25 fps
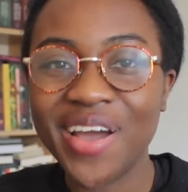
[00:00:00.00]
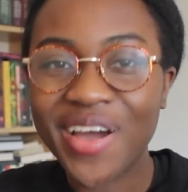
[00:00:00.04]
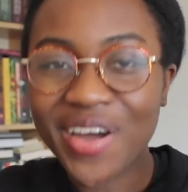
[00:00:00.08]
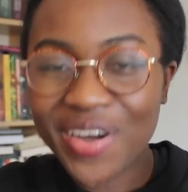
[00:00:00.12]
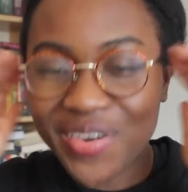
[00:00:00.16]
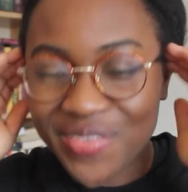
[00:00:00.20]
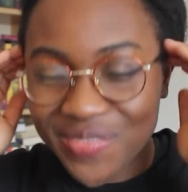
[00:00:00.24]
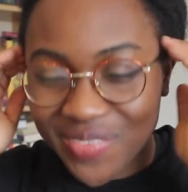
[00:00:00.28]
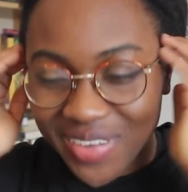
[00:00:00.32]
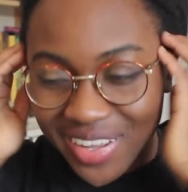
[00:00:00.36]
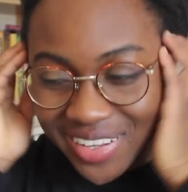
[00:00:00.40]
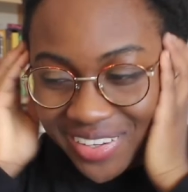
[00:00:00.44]

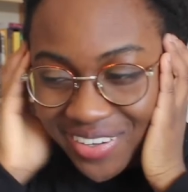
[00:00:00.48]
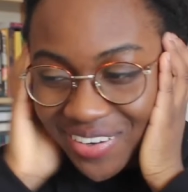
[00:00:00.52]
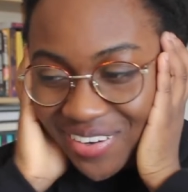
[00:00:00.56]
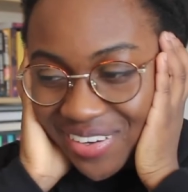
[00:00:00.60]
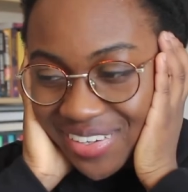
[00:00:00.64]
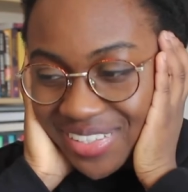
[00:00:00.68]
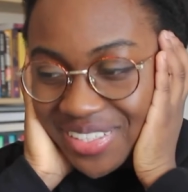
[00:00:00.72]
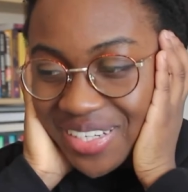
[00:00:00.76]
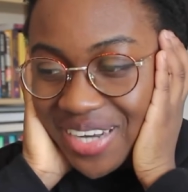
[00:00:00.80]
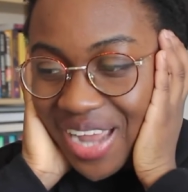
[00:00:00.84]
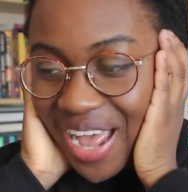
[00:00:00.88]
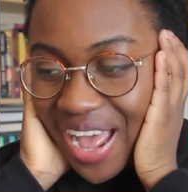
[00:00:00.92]
Oh my
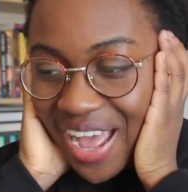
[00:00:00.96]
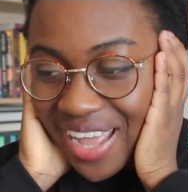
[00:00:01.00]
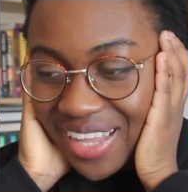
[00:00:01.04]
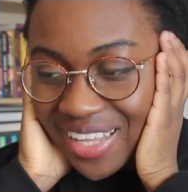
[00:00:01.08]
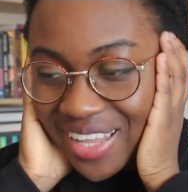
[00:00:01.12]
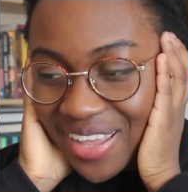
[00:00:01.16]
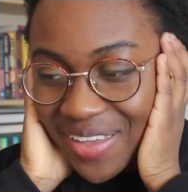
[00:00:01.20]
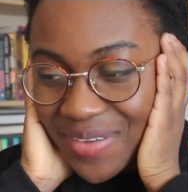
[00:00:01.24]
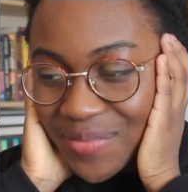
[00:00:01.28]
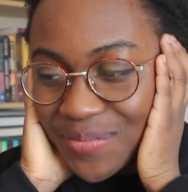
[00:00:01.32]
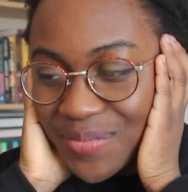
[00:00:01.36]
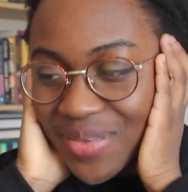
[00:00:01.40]
gosh, I
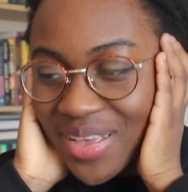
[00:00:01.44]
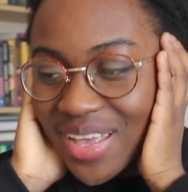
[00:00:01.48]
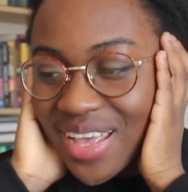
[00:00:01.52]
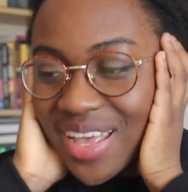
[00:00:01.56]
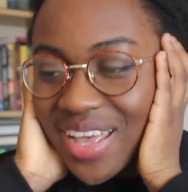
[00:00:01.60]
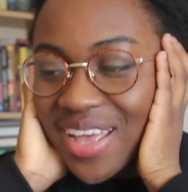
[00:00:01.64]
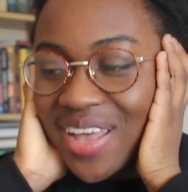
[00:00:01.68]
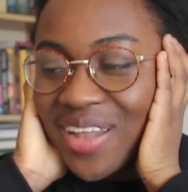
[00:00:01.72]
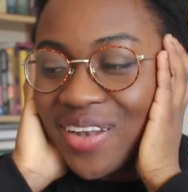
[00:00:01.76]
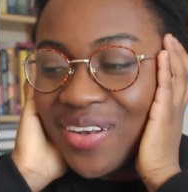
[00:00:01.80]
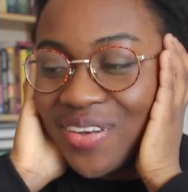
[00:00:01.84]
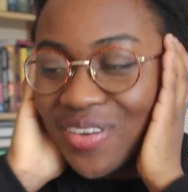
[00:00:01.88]
am
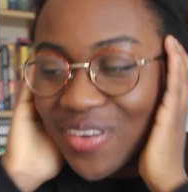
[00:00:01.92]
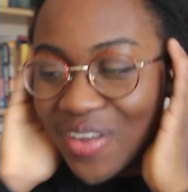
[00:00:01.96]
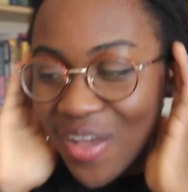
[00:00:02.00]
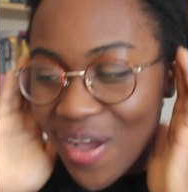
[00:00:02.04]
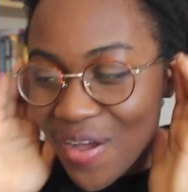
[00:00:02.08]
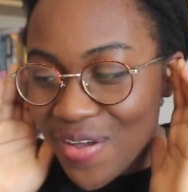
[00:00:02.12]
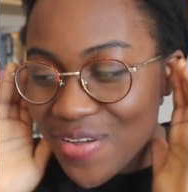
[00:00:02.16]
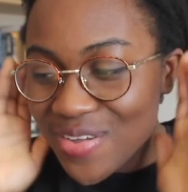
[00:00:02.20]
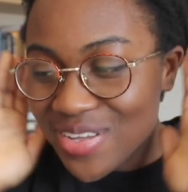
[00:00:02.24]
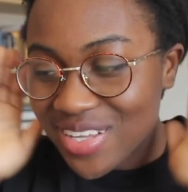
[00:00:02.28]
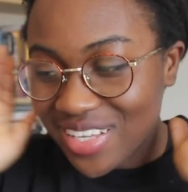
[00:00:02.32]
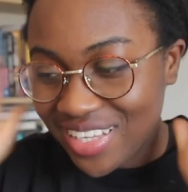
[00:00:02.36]

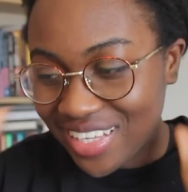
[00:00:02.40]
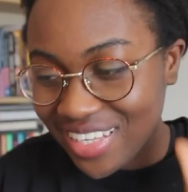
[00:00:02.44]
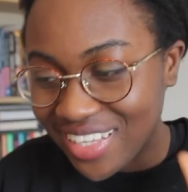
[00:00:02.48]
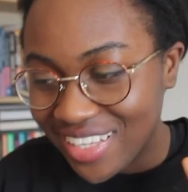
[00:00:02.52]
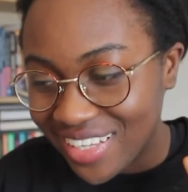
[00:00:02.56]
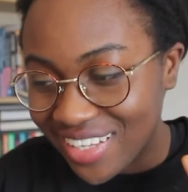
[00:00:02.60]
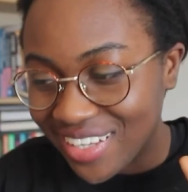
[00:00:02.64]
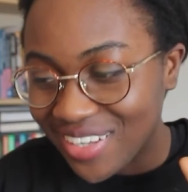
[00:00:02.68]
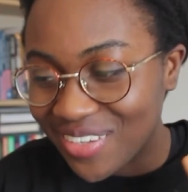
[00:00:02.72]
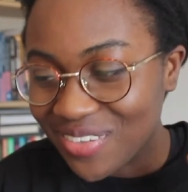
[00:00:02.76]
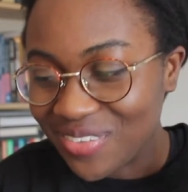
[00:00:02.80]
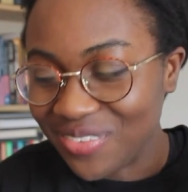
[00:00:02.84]
low
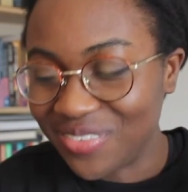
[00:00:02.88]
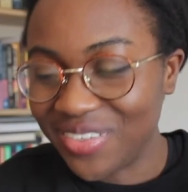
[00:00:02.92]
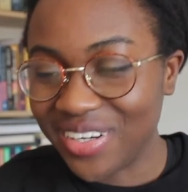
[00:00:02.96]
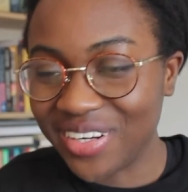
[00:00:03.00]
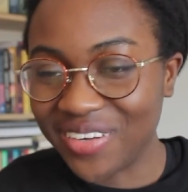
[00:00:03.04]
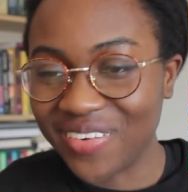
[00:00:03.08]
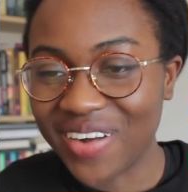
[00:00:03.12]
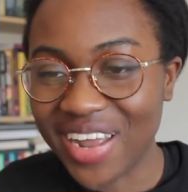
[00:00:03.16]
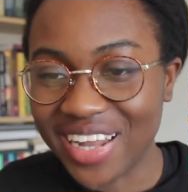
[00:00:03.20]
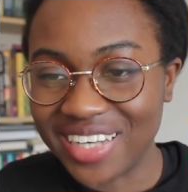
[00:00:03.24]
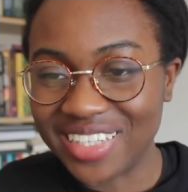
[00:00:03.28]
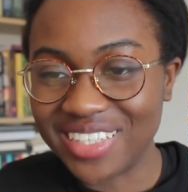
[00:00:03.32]
key
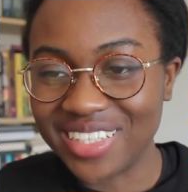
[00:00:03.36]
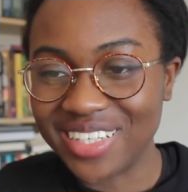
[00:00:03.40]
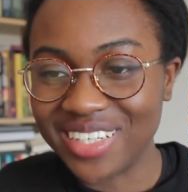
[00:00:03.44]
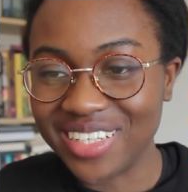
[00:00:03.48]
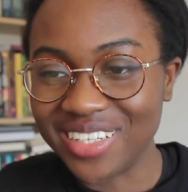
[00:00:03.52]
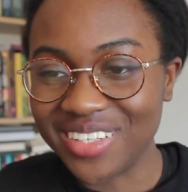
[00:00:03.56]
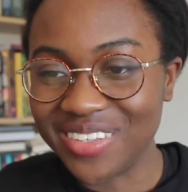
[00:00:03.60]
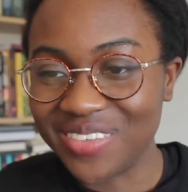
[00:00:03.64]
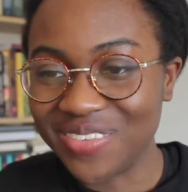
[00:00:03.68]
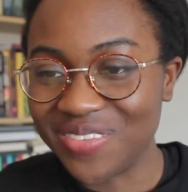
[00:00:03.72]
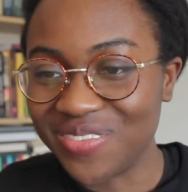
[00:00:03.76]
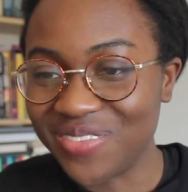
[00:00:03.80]

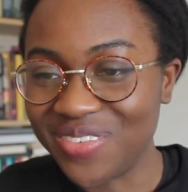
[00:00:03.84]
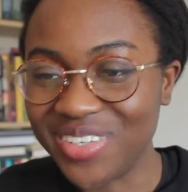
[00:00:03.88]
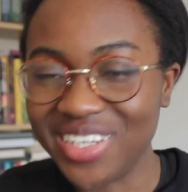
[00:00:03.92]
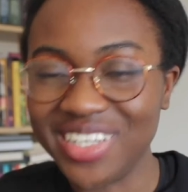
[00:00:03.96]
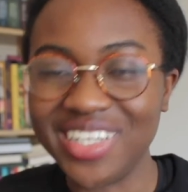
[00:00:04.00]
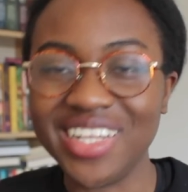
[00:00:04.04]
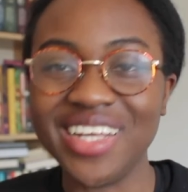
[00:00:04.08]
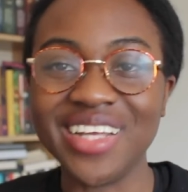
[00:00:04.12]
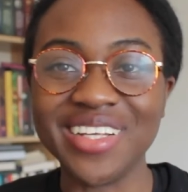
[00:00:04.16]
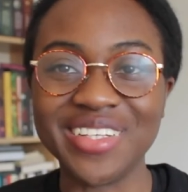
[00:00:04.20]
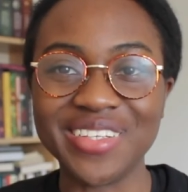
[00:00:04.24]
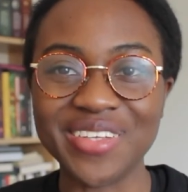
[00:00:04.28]
regretting
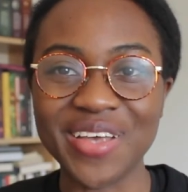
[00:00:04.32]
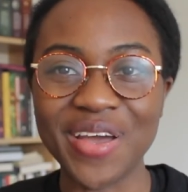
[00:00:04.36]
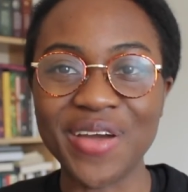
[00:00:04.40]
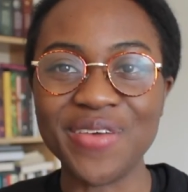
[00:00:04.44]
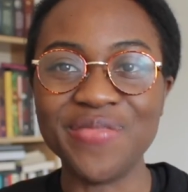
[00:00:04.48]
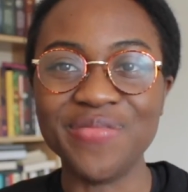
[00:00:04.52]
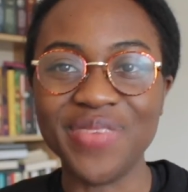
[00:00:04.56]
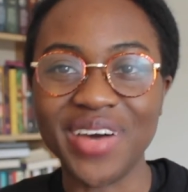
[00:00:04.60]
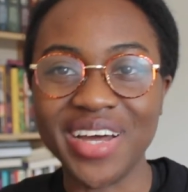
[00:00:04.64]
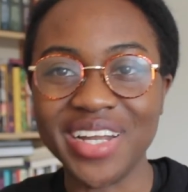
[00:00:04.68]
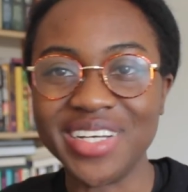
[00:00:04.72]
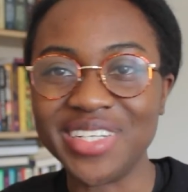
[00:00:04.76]
reading
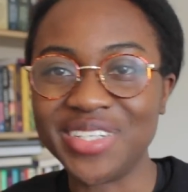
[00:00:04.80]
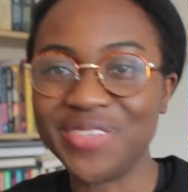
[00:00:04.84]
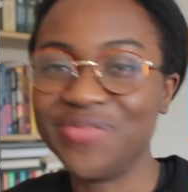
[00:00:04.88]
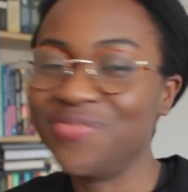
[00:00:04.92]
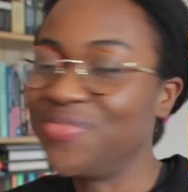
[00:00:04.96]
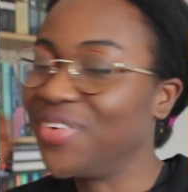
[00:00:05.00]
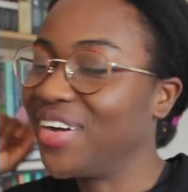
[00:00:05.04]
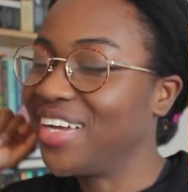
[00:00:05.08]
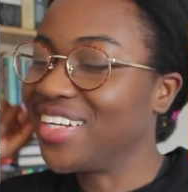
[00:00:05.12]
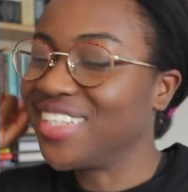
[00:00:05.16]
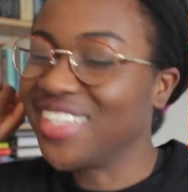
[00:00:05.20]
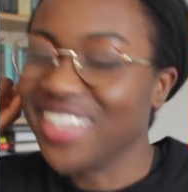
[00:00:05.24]
so much,
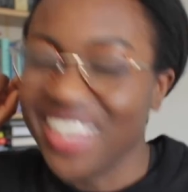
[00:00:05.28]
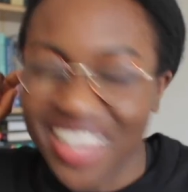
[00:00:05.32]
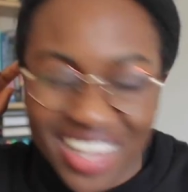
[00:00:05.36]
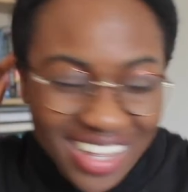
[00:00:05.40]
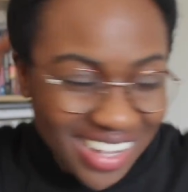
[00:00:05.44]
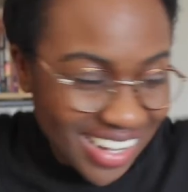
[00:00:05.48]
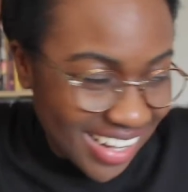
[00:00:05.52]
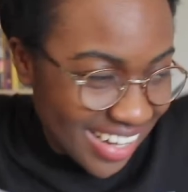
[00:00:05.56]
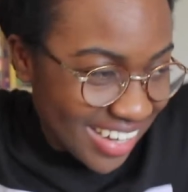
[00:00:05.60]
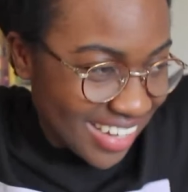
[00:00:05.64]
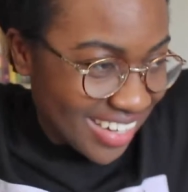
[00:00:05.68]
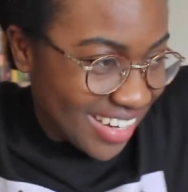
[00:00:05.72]
but
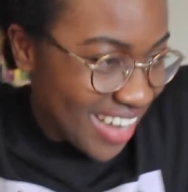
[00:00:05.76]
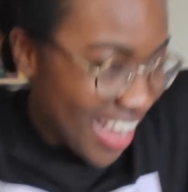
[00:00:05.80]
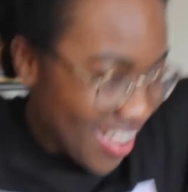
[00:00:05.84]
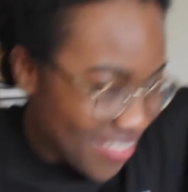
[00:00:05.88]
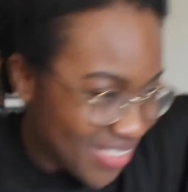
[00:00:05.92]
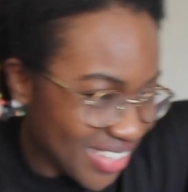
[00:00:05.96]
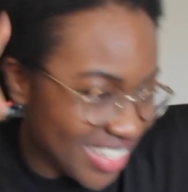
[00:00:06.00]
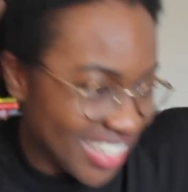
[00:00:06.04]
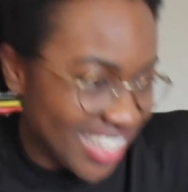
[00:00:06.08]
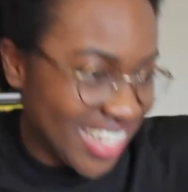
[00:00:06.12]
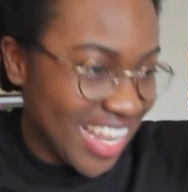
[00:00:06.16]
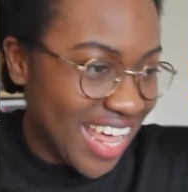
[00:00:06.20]

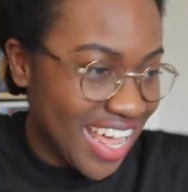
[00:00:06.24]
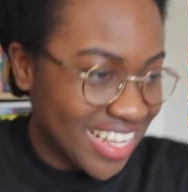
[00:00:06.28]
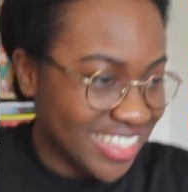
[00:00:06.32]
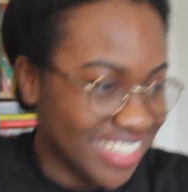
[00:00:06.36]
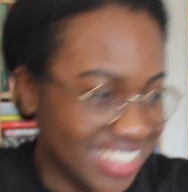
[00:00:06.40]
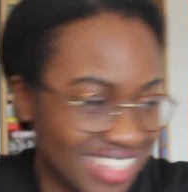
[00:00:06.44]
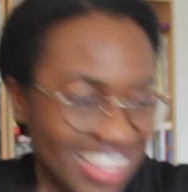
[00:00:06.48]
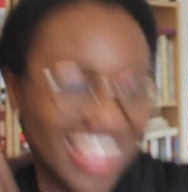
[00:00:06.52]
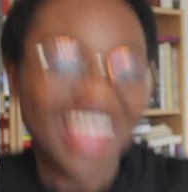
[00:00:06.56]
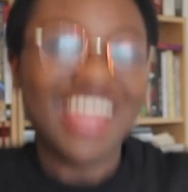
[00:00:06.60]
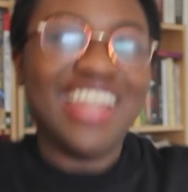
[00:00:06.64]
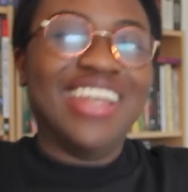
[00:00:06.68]

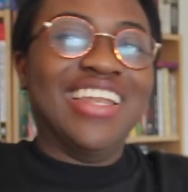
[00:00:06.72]
nevertheless,